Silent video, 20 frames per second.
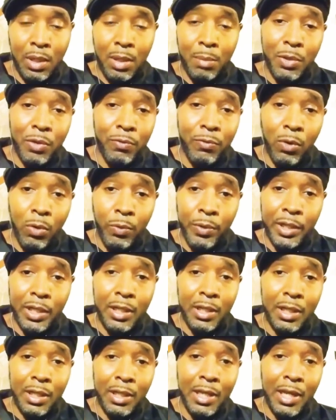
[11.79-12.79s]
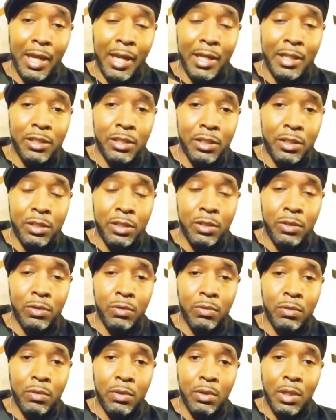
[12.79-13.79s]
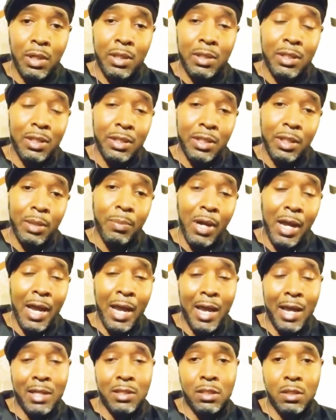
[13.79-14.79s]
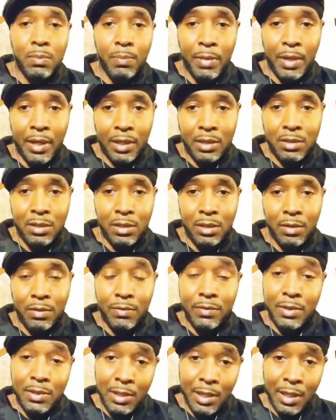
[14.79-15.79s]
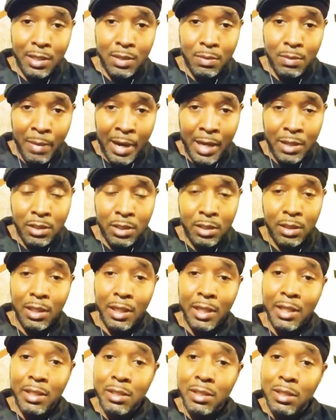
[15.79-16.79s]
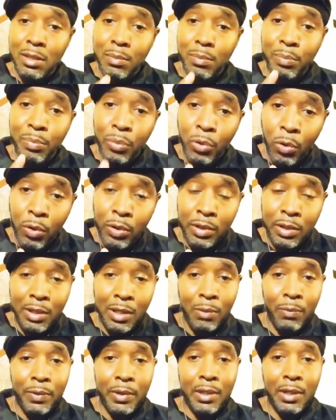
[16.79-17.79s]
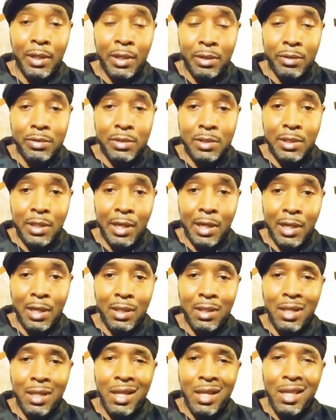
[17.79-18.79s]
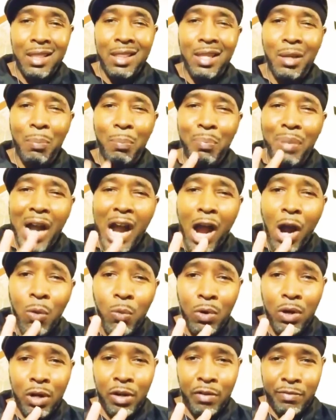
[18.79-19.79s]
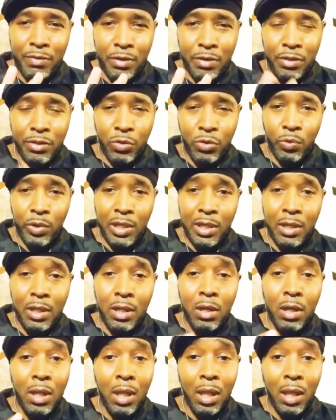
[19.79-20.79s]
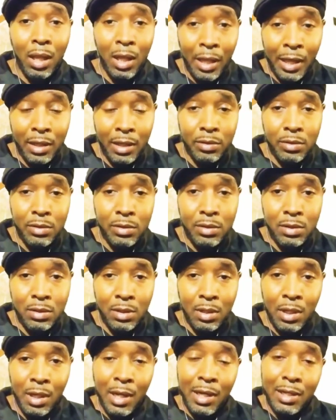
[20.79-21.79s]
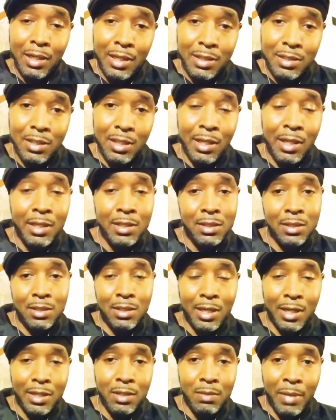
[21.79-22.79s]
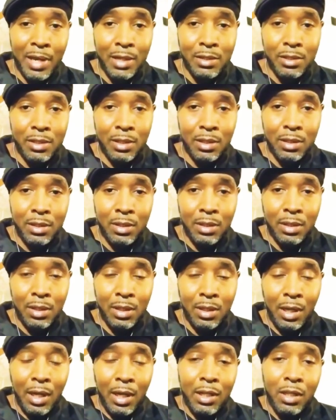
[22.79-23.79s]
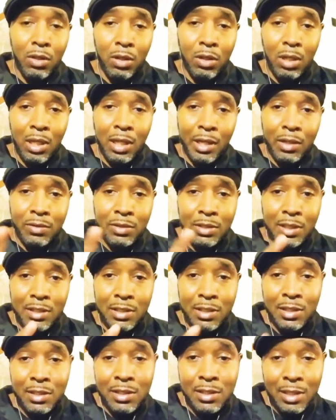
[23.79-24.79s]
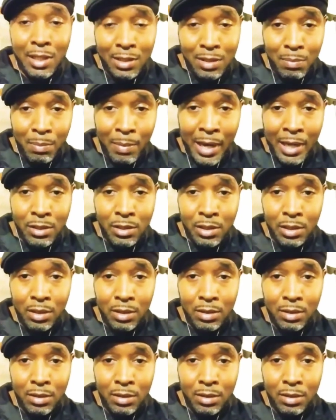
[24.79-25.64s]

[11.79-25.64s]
before we can engage into the deeper aspects of sex magic, it's important that we understand the power of the three letters that's in sex magic. The letters that's in sex magic